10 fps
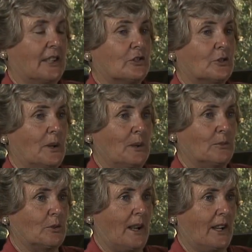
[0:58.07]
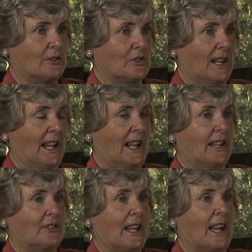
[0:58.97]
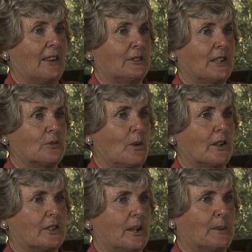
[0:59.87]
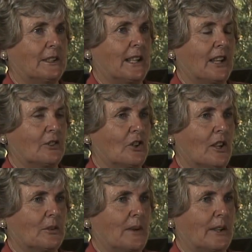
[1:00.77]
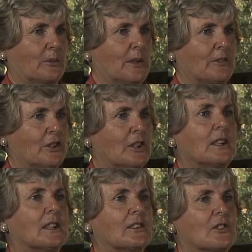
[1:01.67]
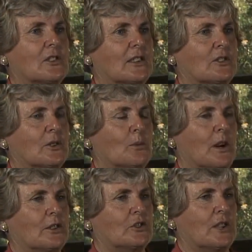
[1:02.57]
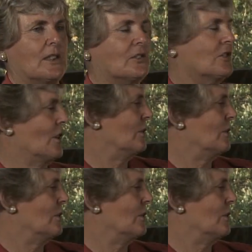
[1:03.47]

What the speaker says: extreme drought. And they have less water coming down the Colorado River. There's less in the watershed.